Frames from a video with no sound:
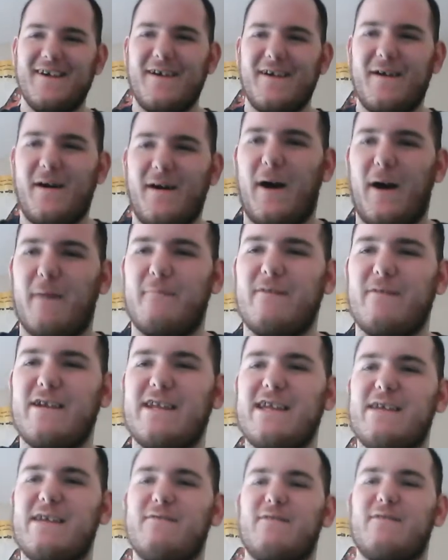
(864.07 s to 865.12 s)
Then
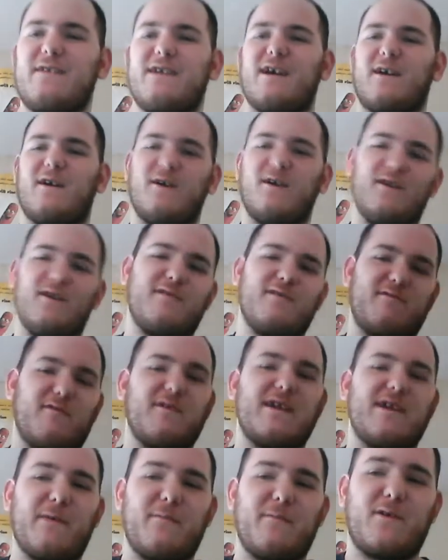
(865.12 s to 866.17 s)
he even got
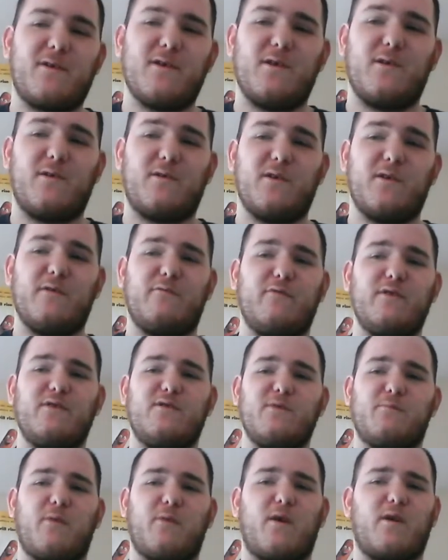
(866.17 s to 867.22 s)
120 episode, could free
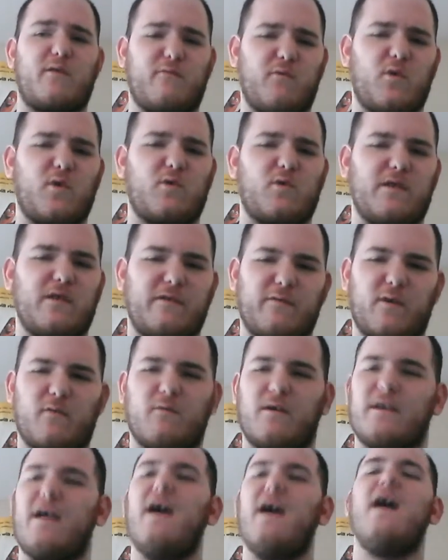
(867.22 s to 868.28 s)
2 parks, 4 clean with
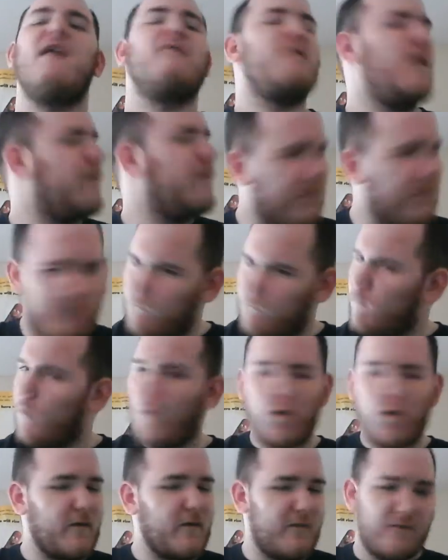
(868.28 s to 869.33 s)
one. There's been
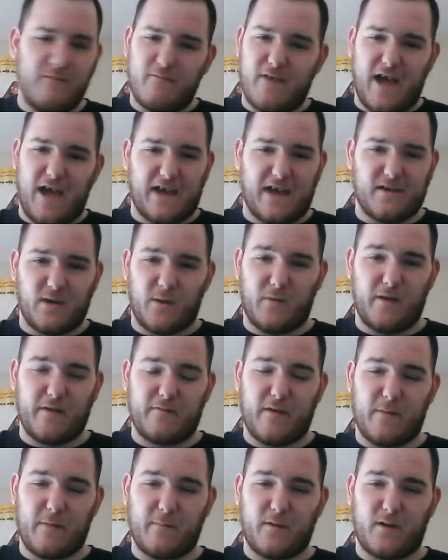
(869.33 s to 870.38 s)
more than that, Don't Life
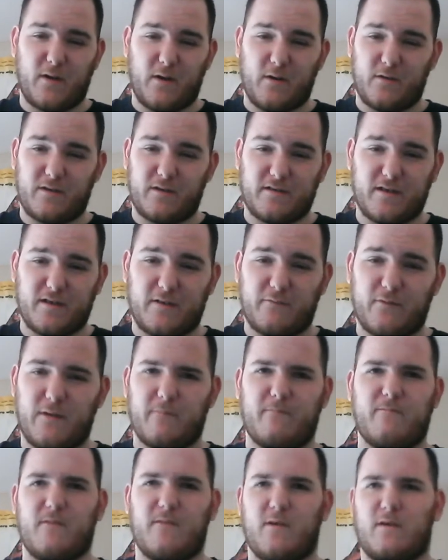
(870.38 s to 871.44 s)
Epicode, Tough Lip,
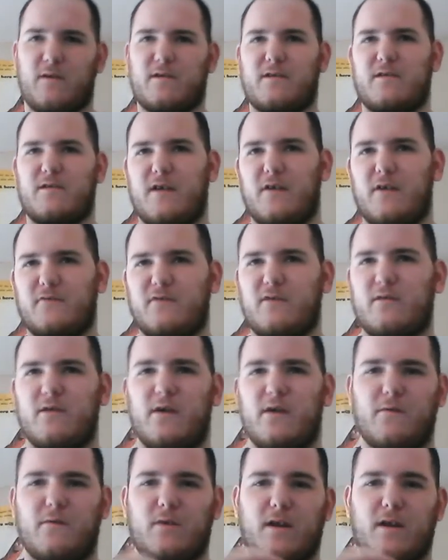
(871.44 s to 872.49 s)
Tell Too
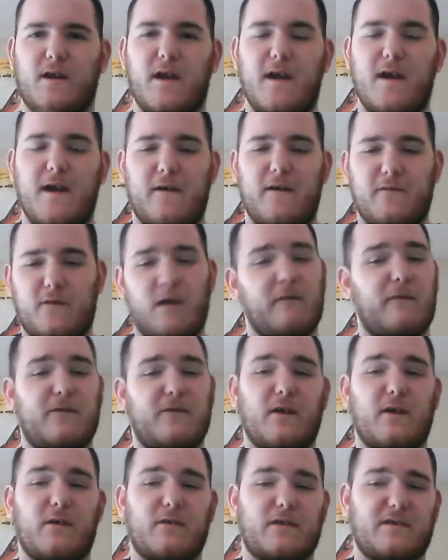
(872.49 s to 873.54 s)
Clever, Tell the
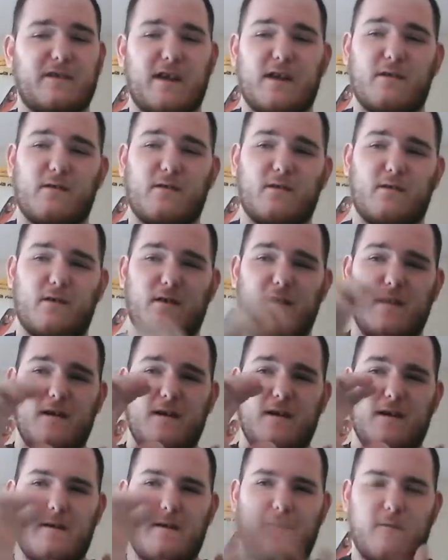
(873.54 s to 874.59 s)
Tale of Terror,
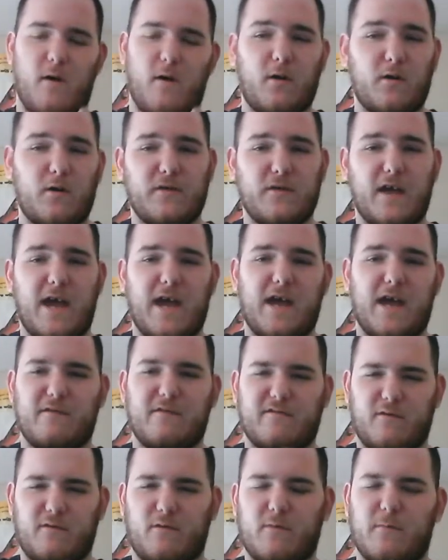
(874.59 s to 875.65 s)
Huggle Day, with
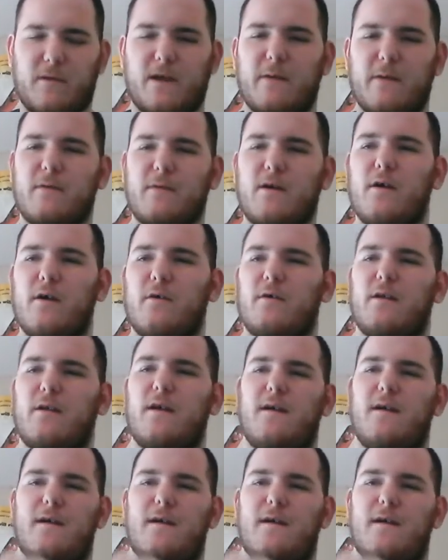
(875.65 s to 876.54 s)
the Crimson Epicode.